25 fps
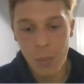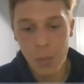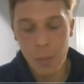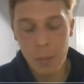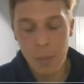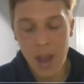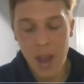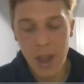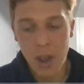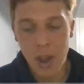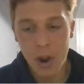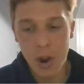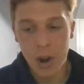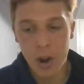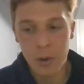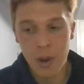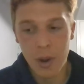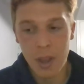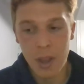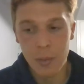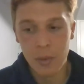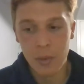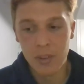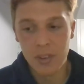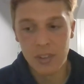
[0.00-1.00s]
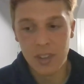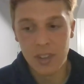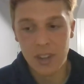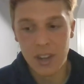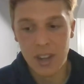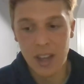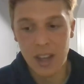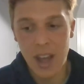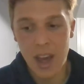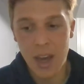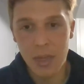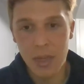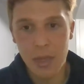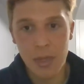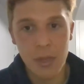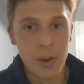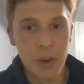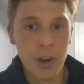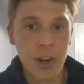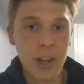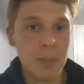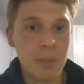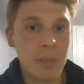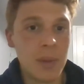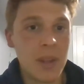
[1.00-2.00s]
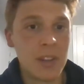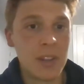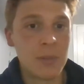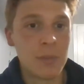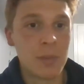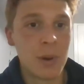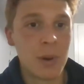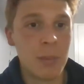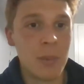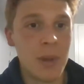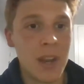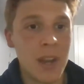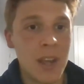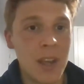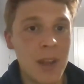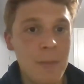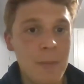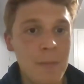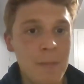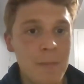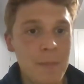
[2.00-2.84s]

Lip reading: my heart rate was sitting at 30 beats per minute,